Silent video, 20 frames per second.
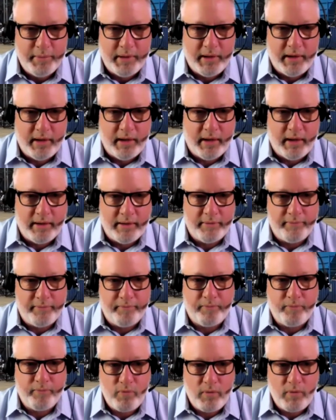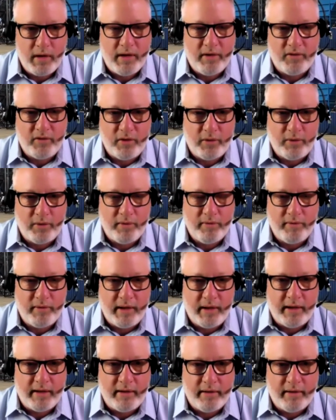But yeah, so
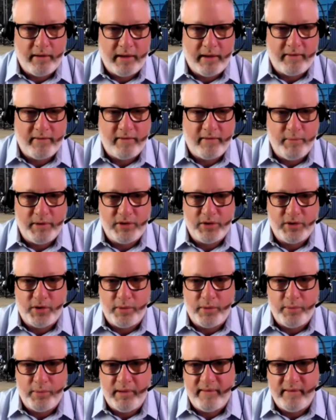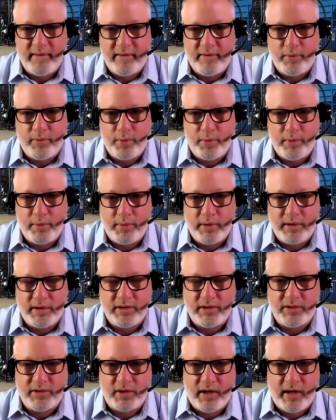that's a mature business. We're
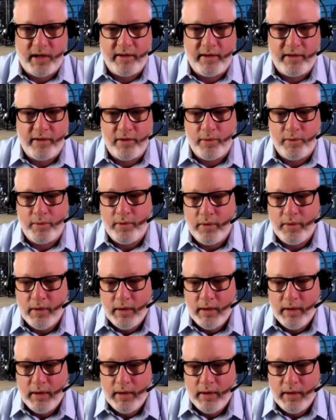just trying to,